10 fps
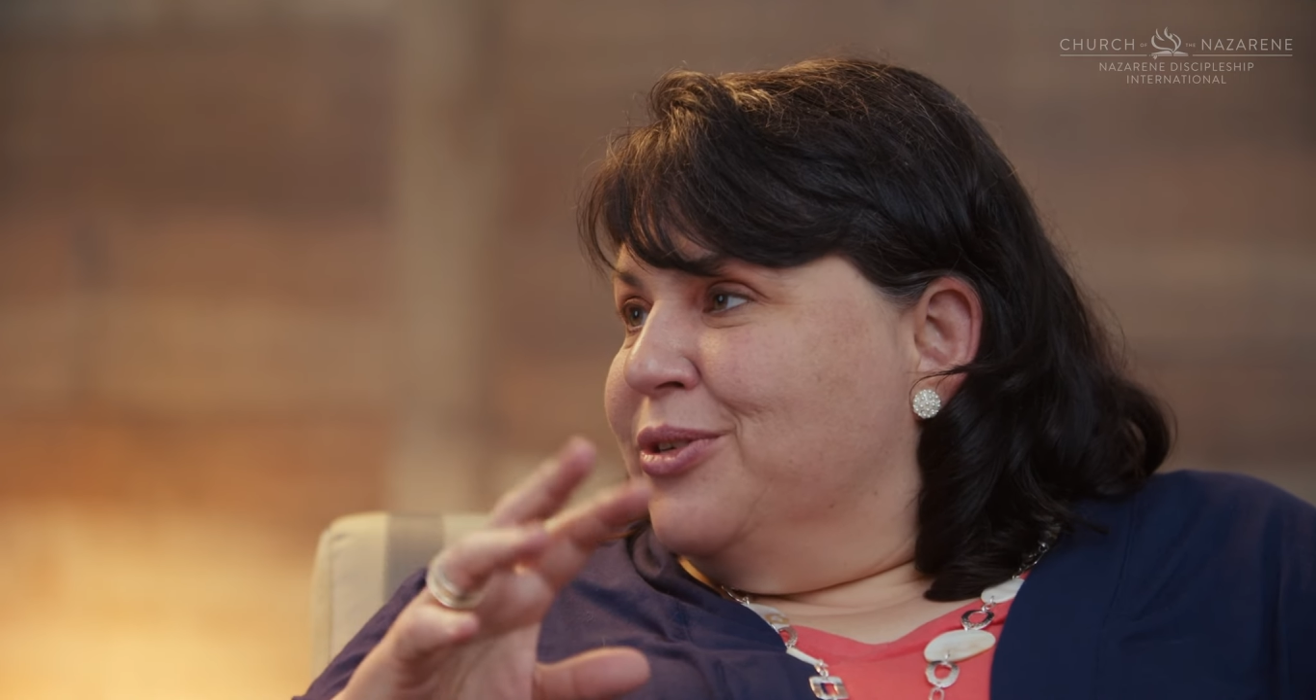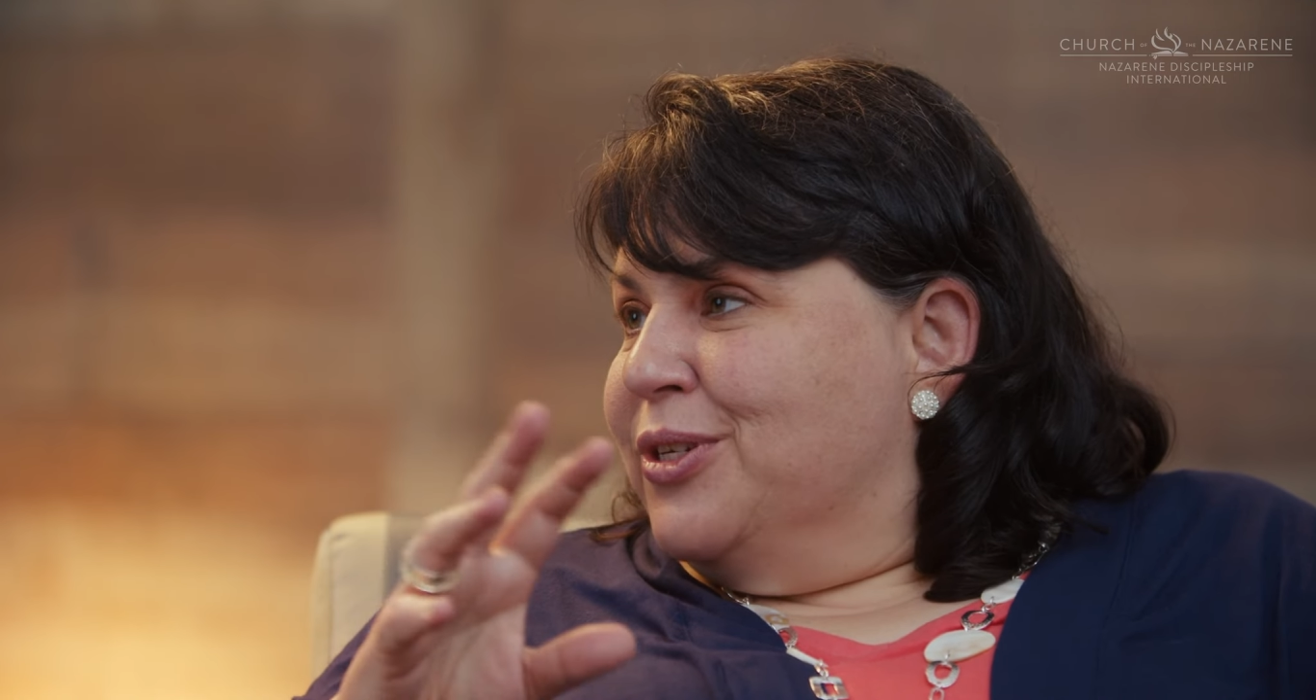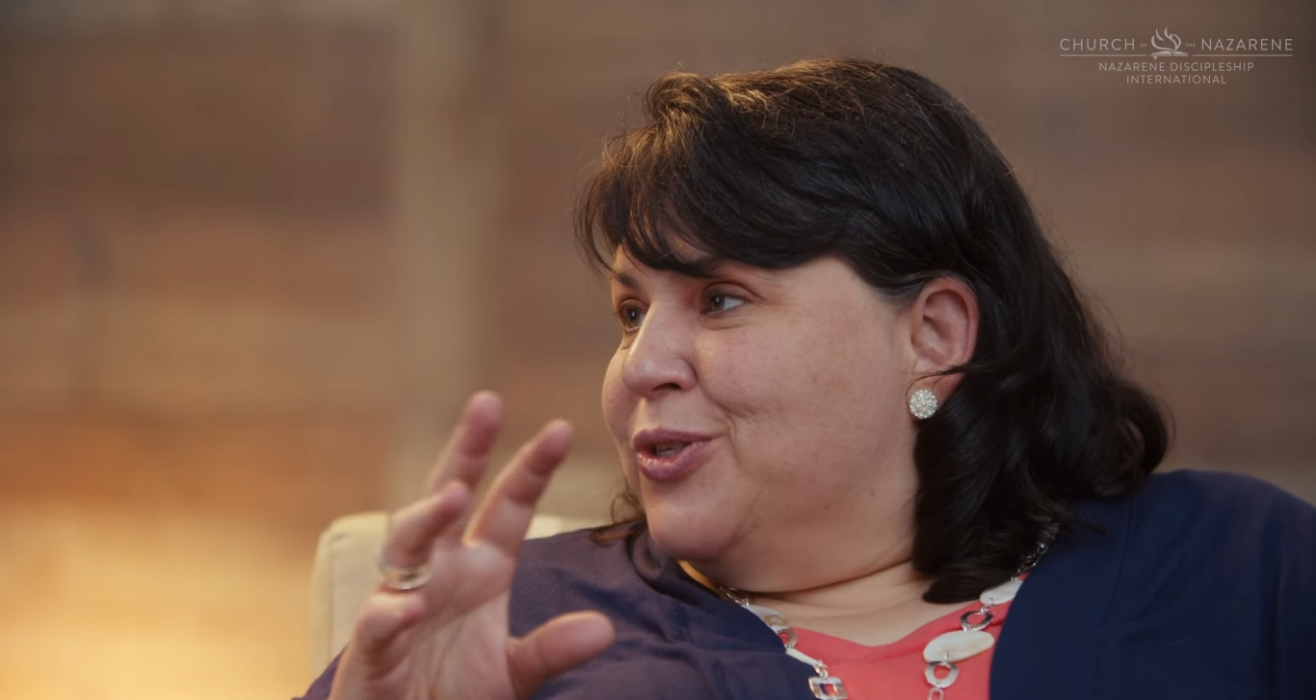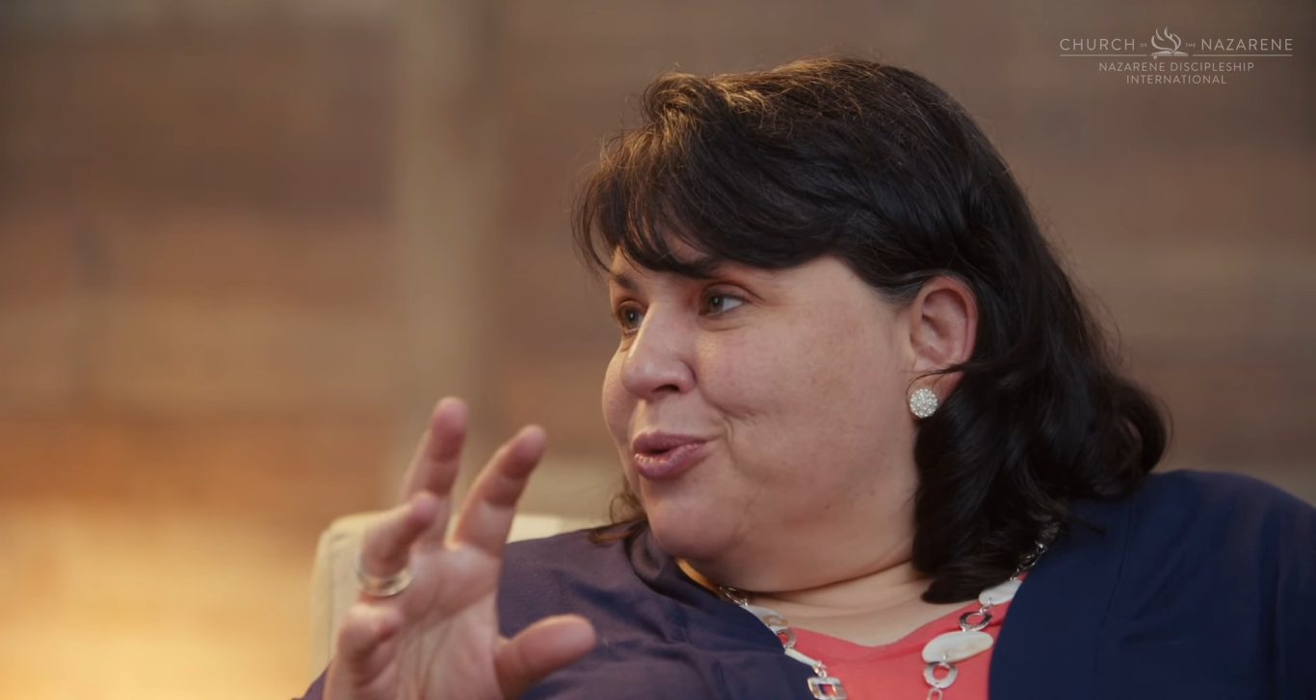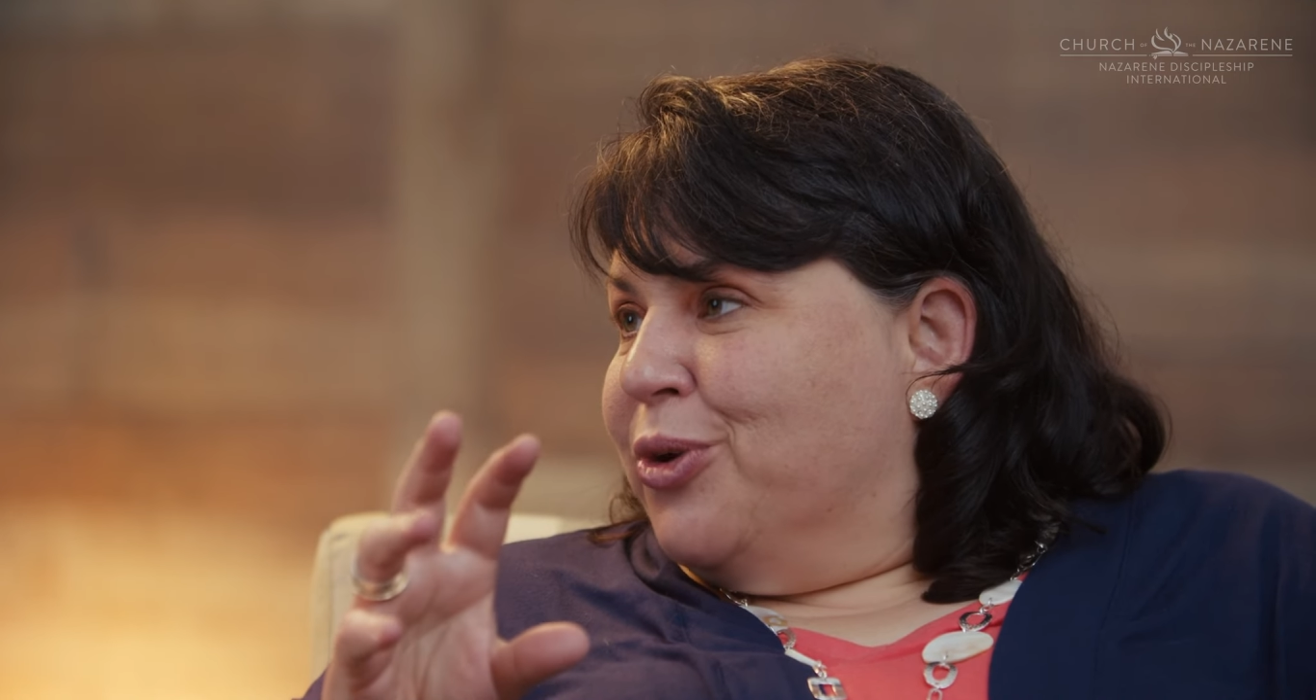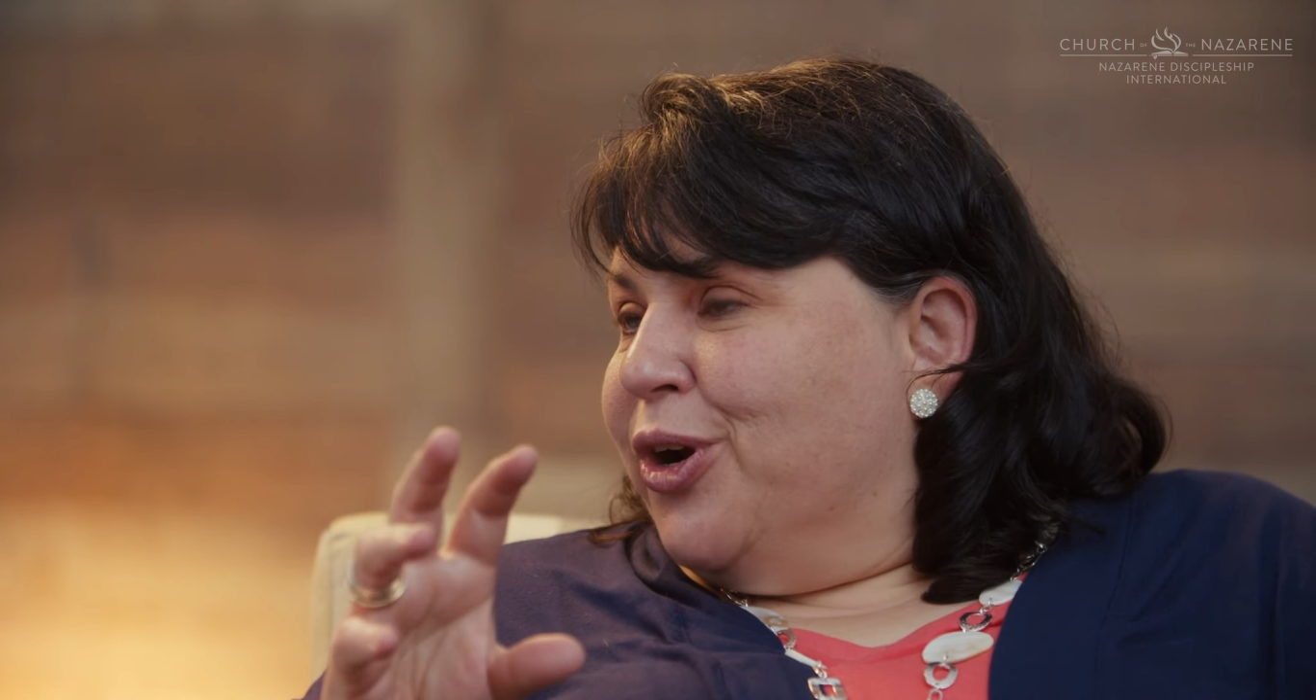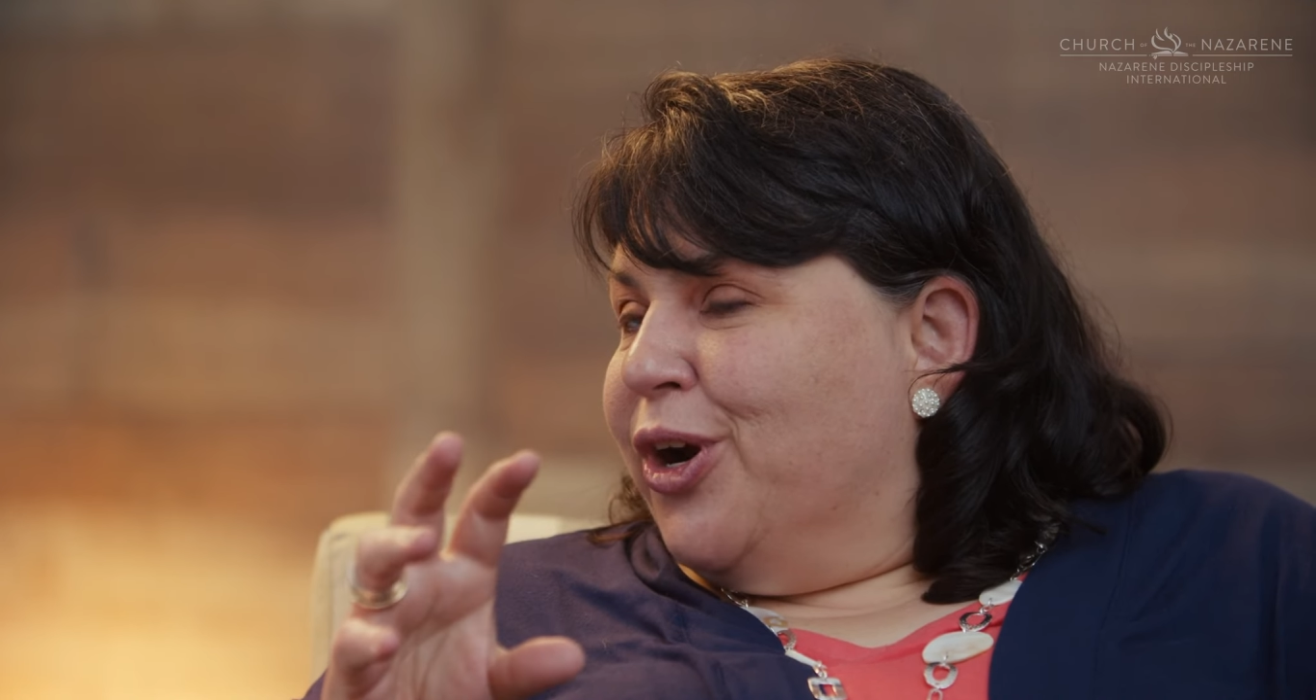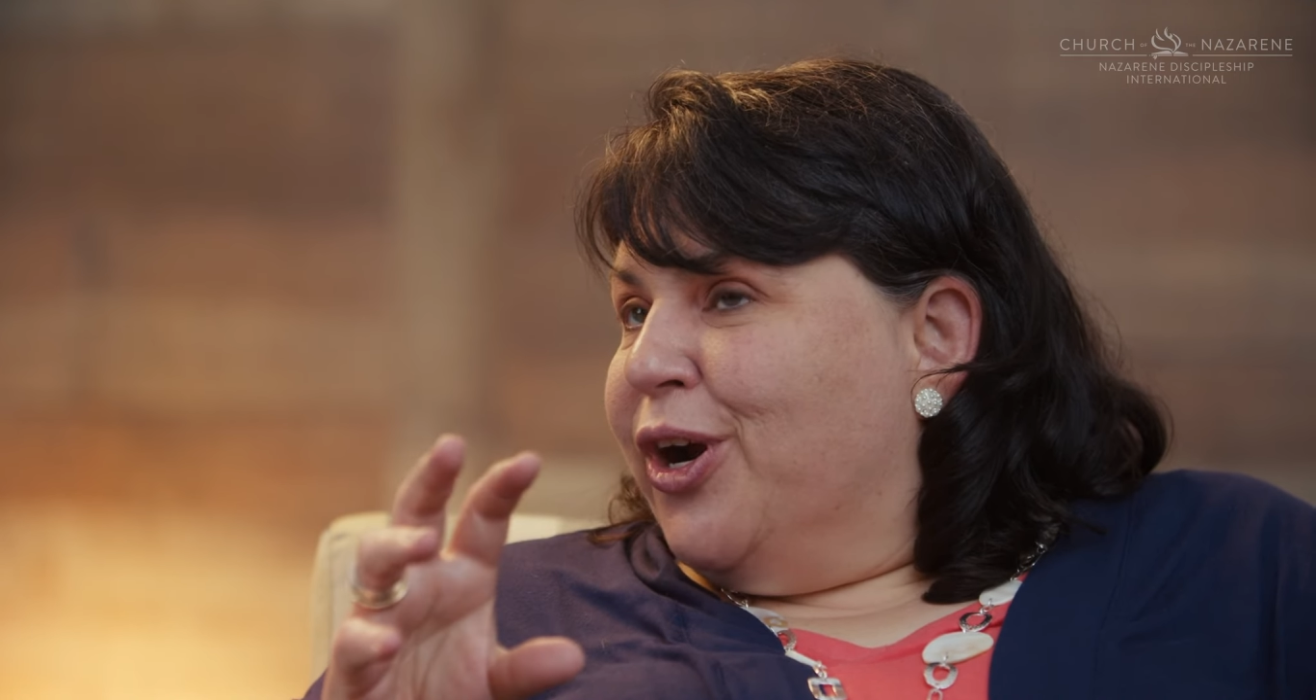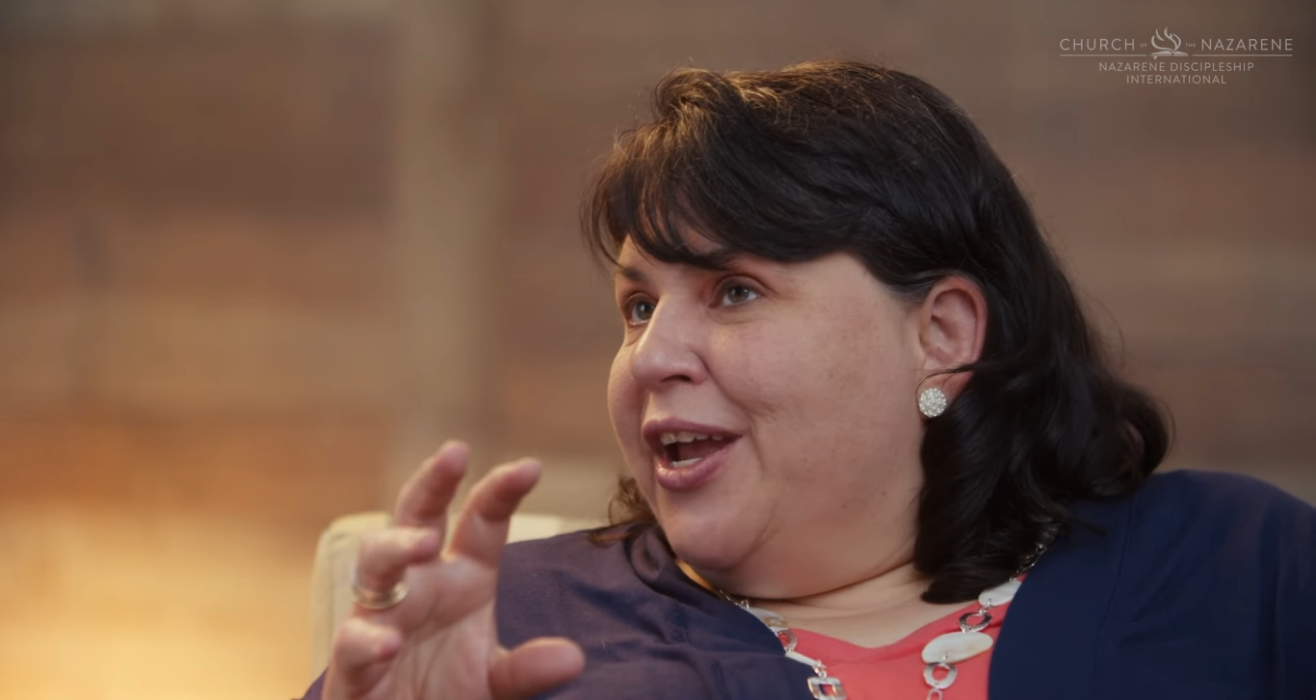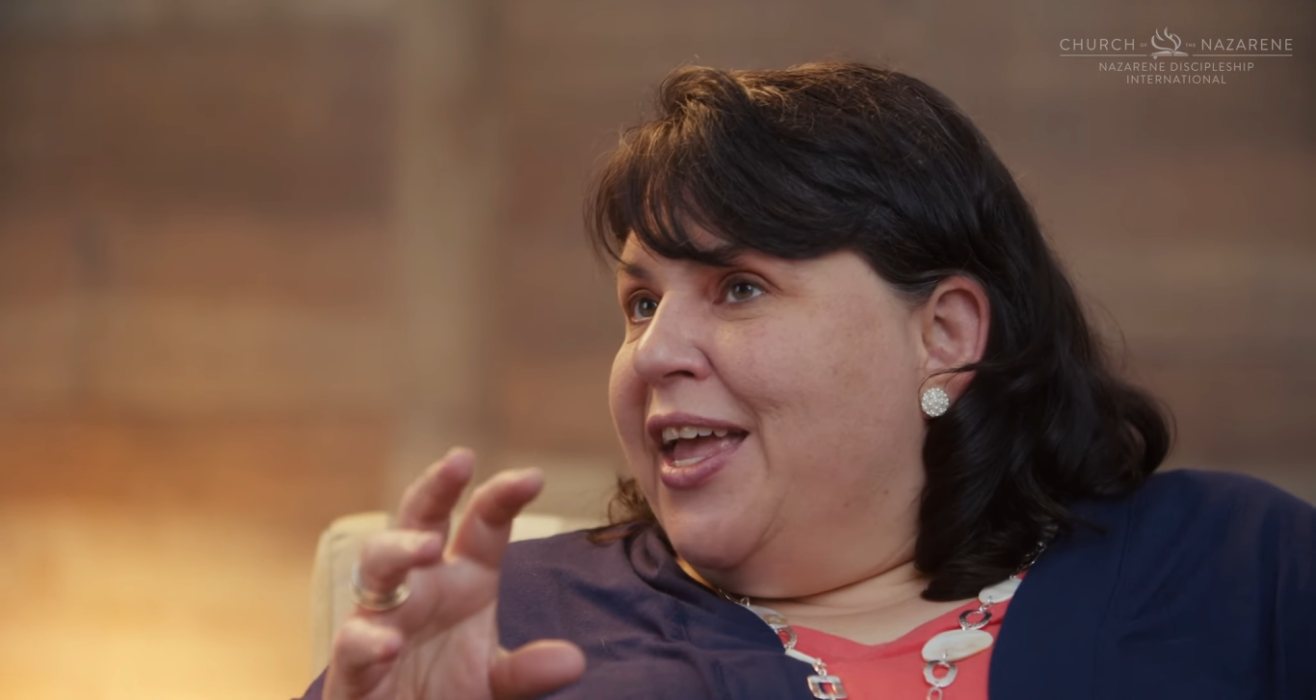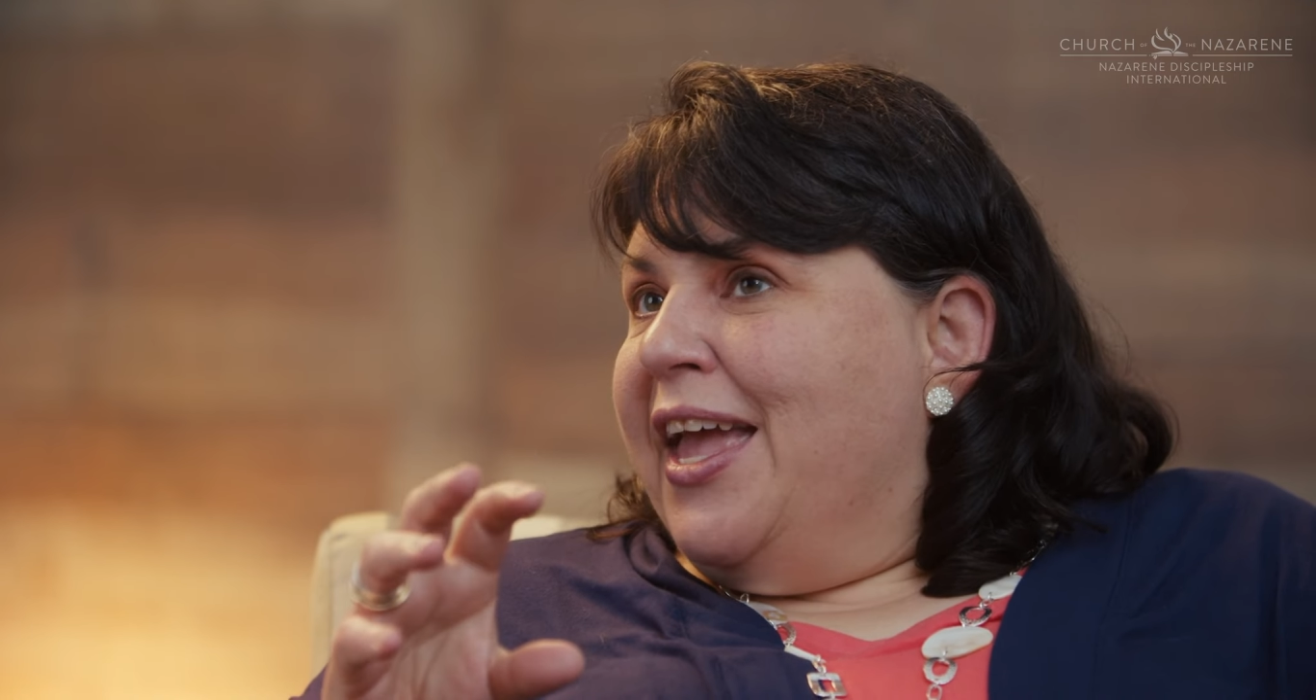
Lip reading: disorder,